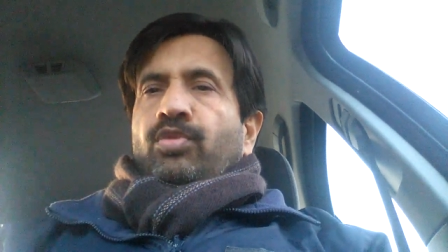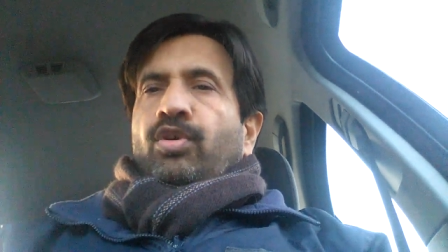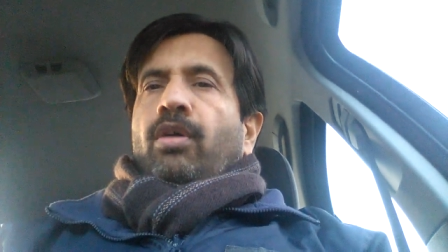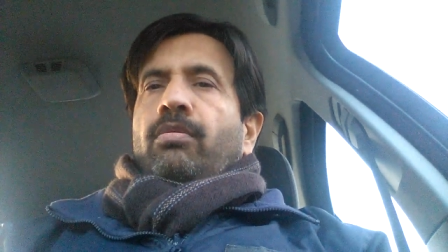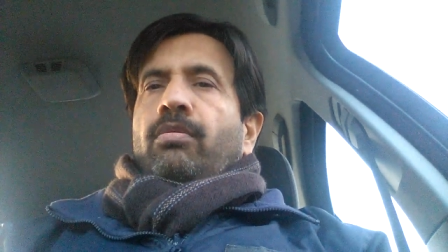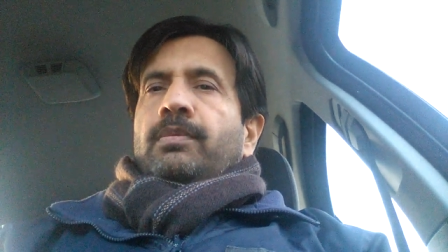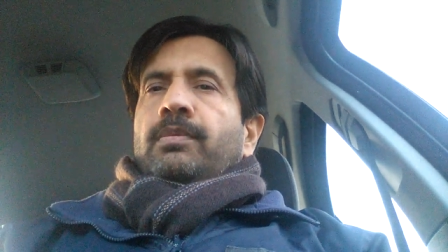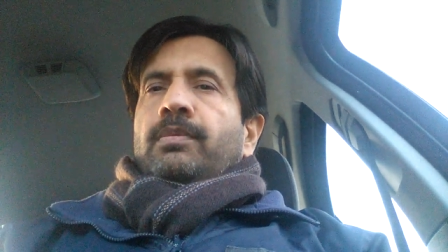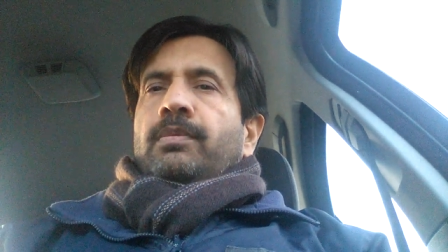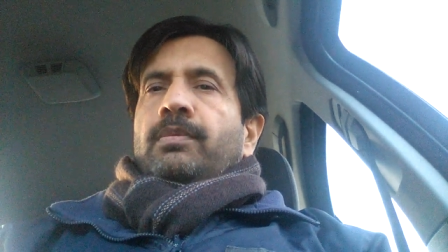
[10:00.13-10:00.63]

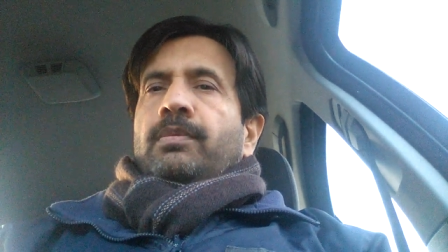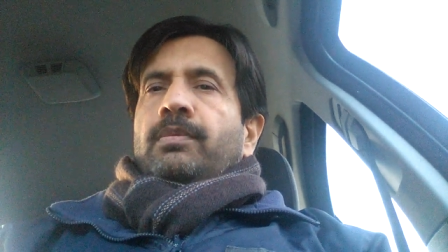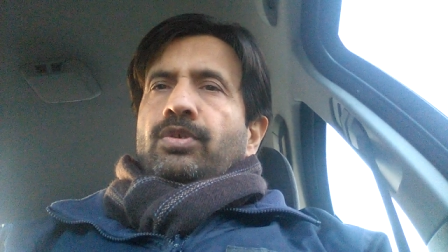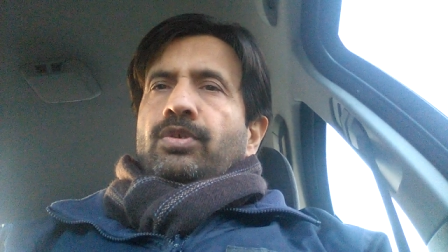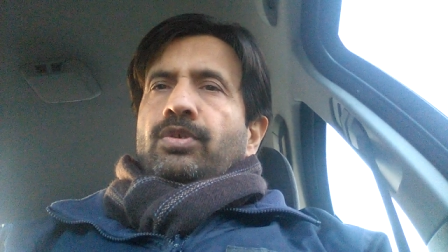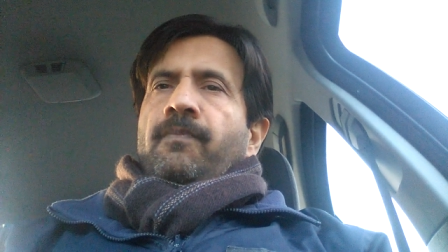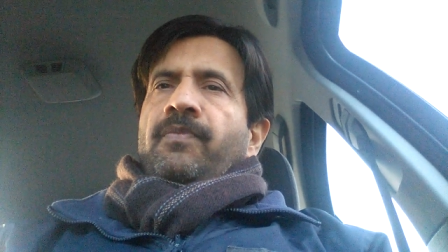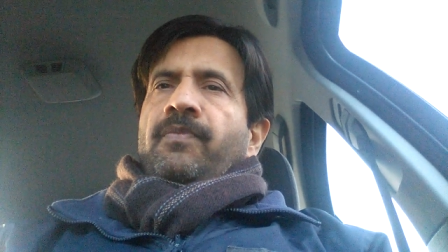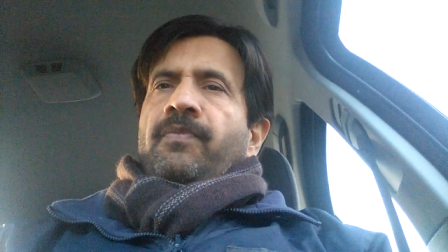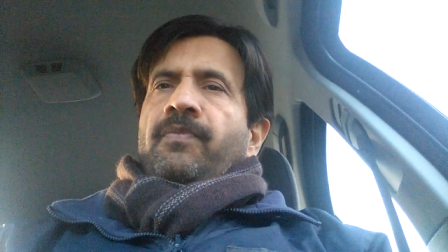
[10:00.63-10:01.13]
problems, you
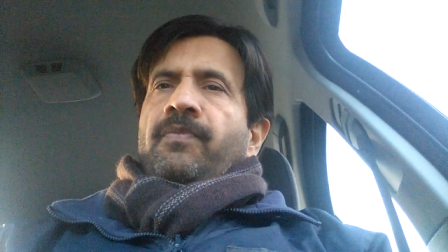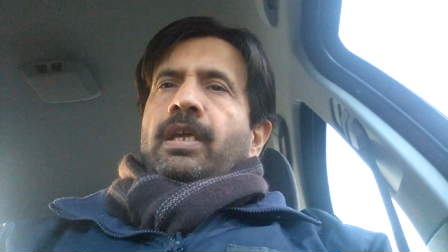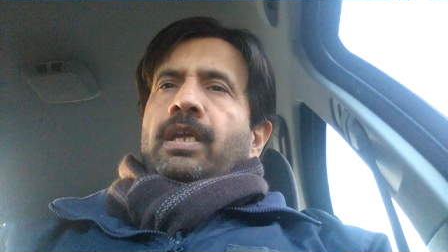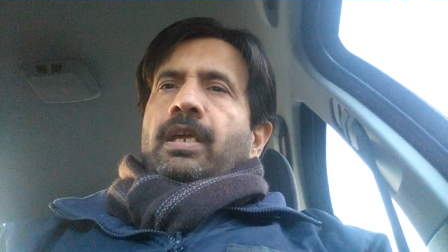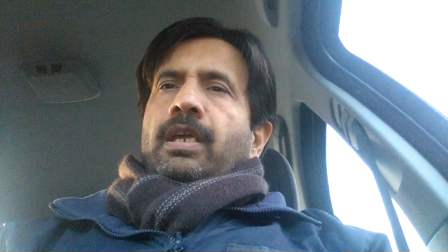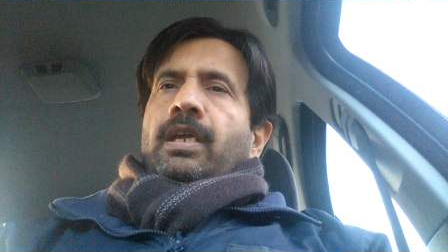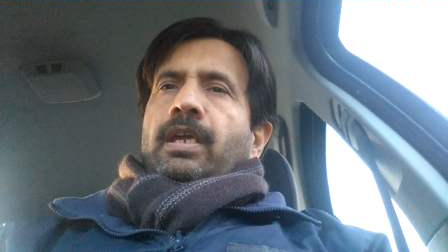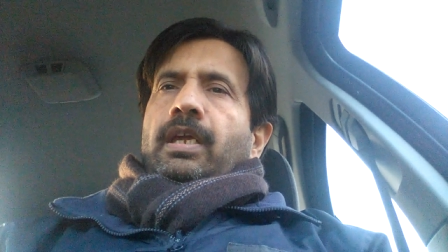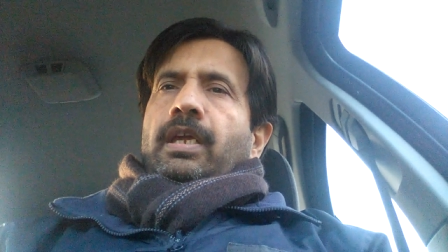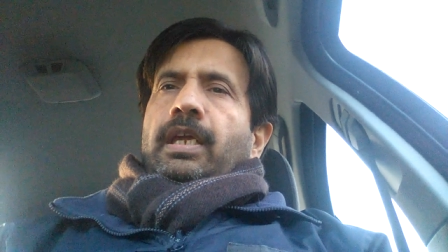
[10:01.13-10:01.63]
know.
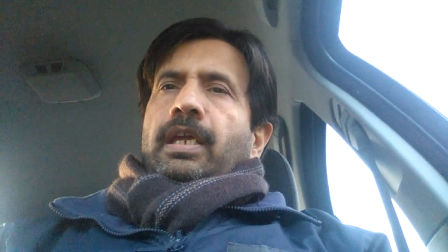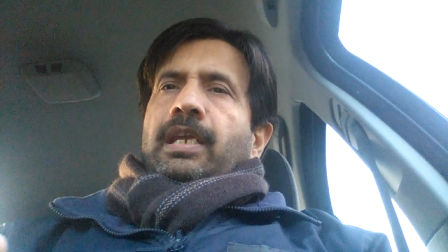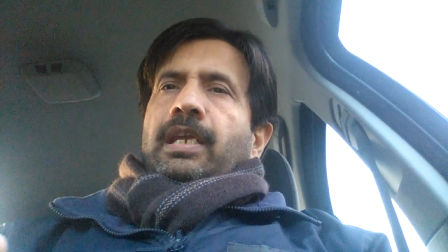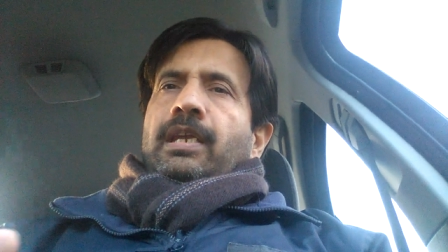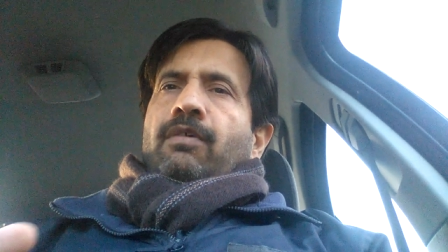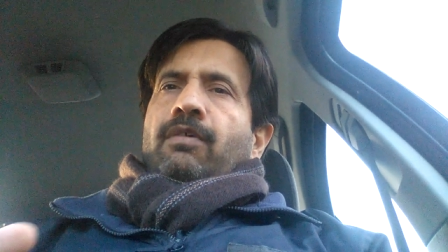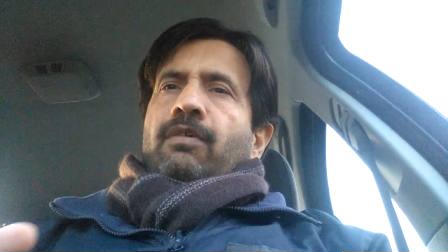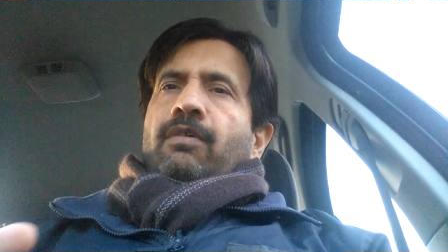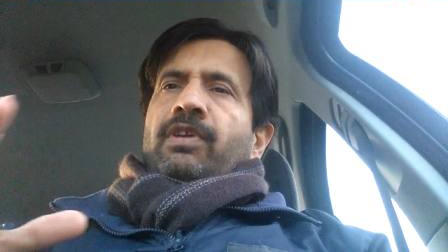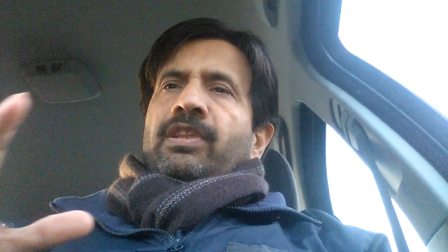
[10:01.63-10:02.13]

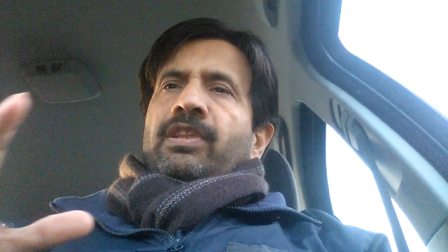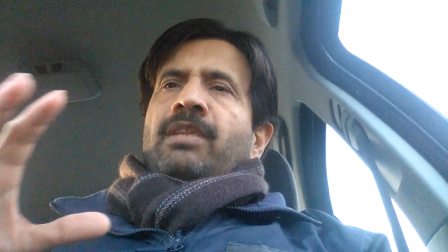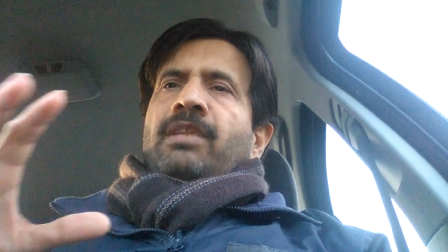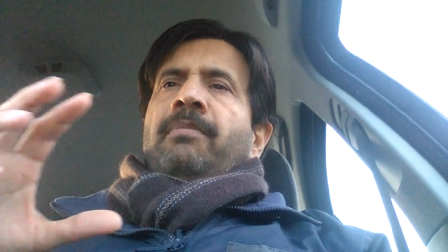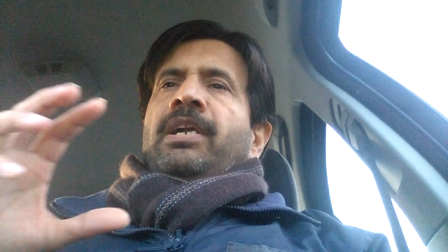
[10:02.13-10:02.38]
And with the